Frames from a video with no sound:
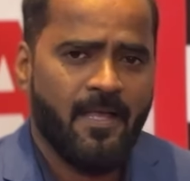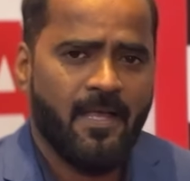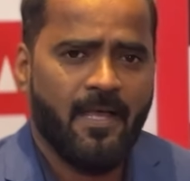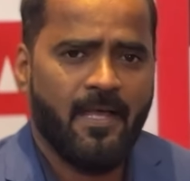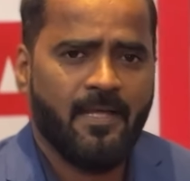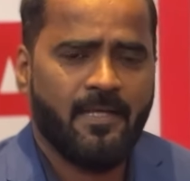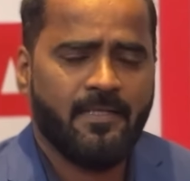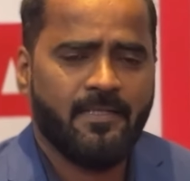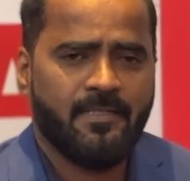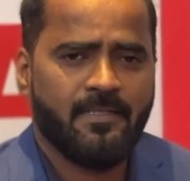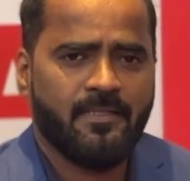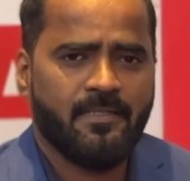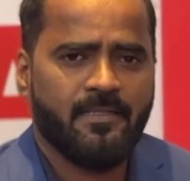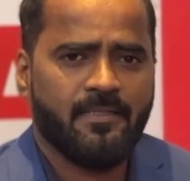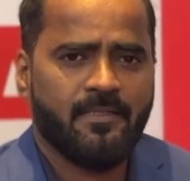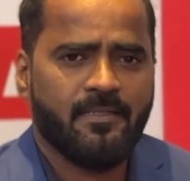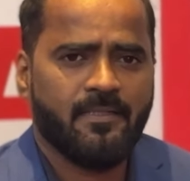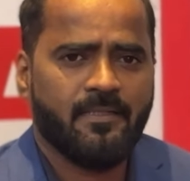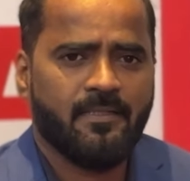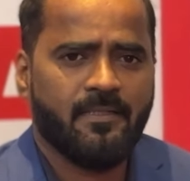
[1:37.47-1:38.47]
and
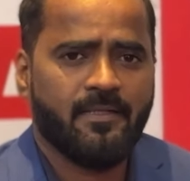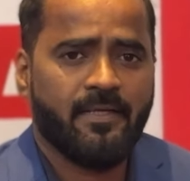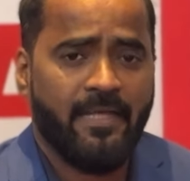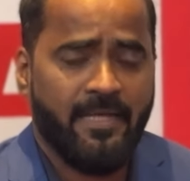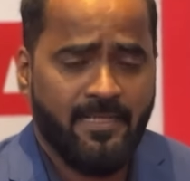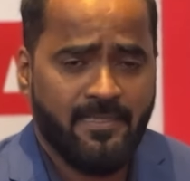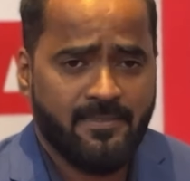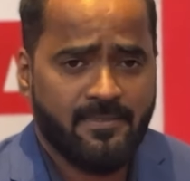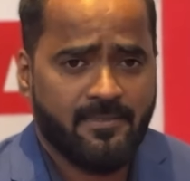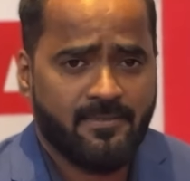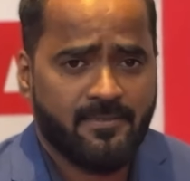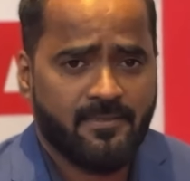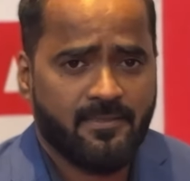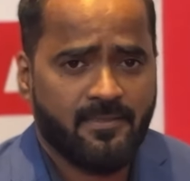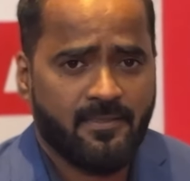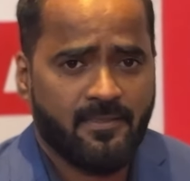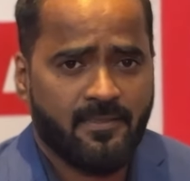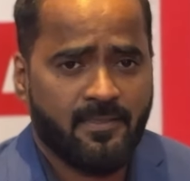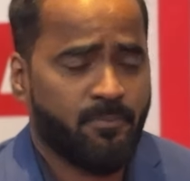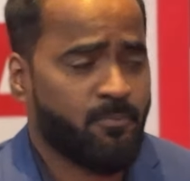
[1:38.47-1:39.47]
uh, hence
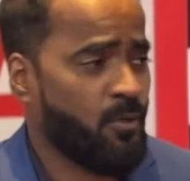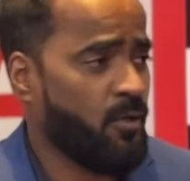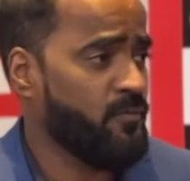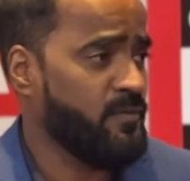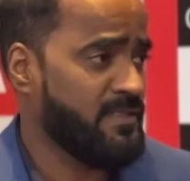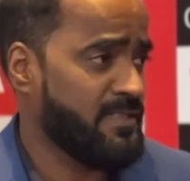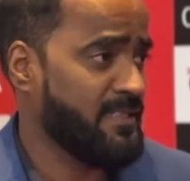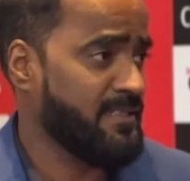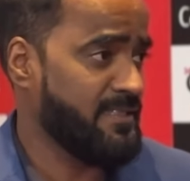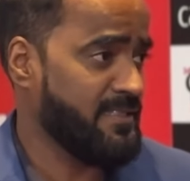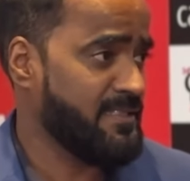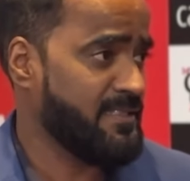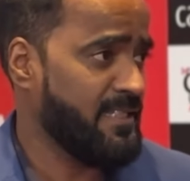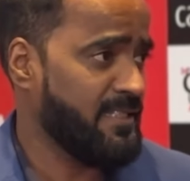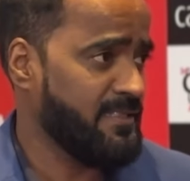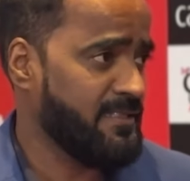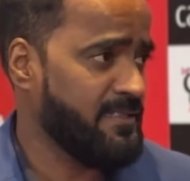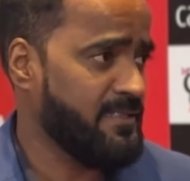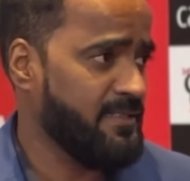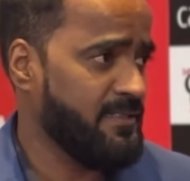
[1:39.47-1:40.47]
the province
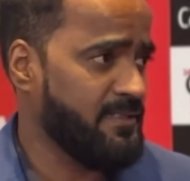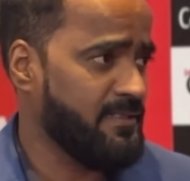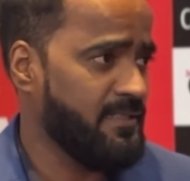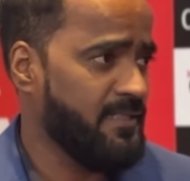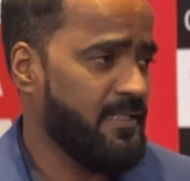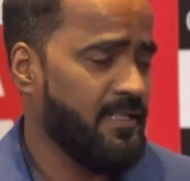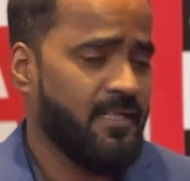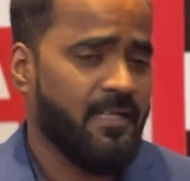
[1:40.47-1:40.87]
understands this,